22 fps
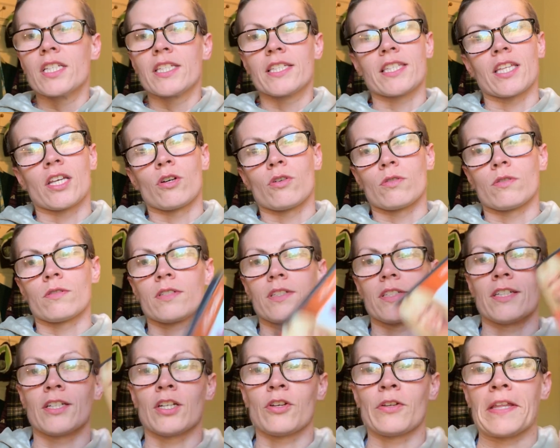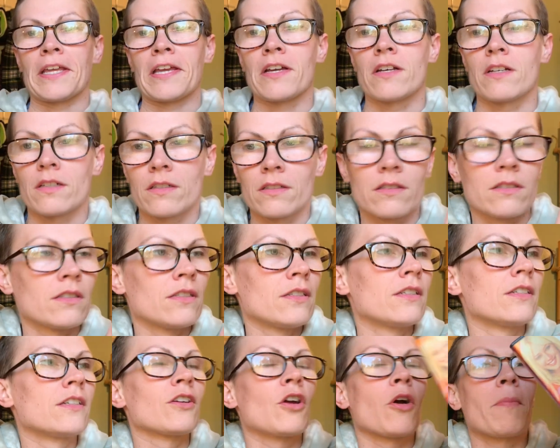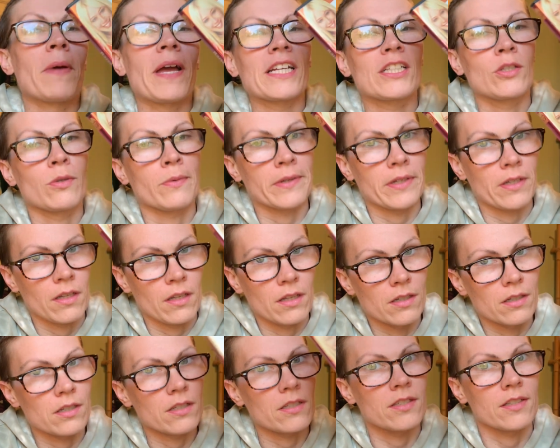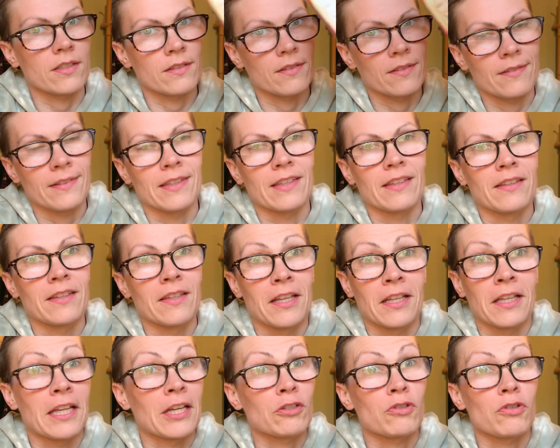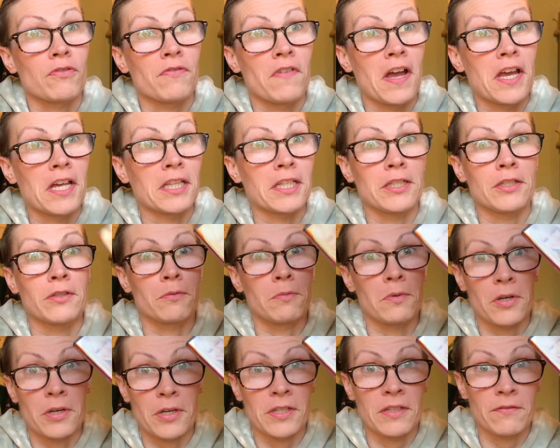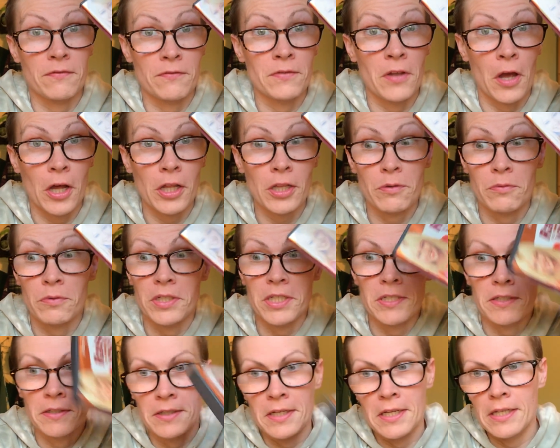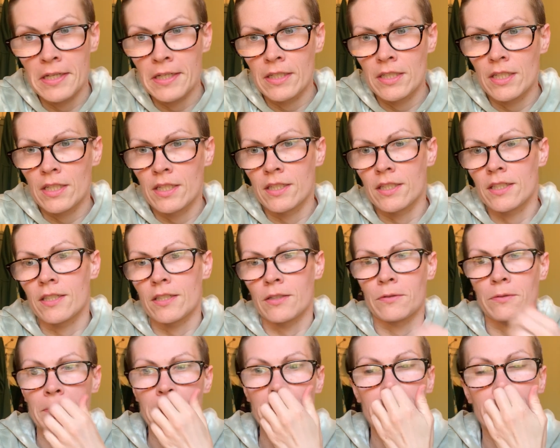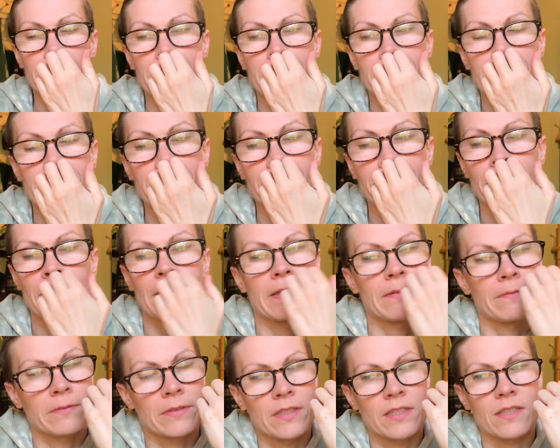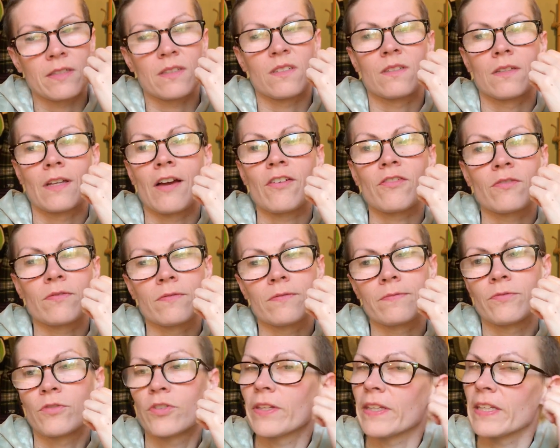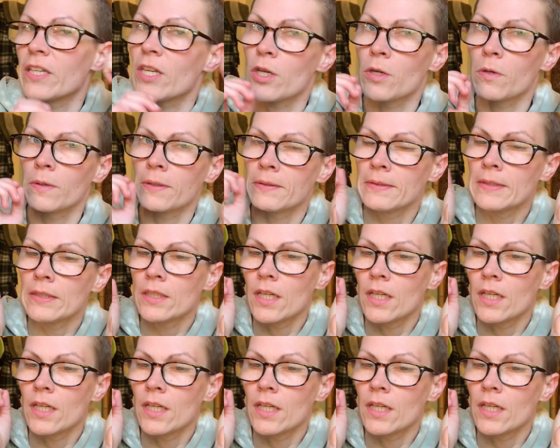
So, you know, they all go back 20 years and electric violins were in Hollywood. So it's not really new.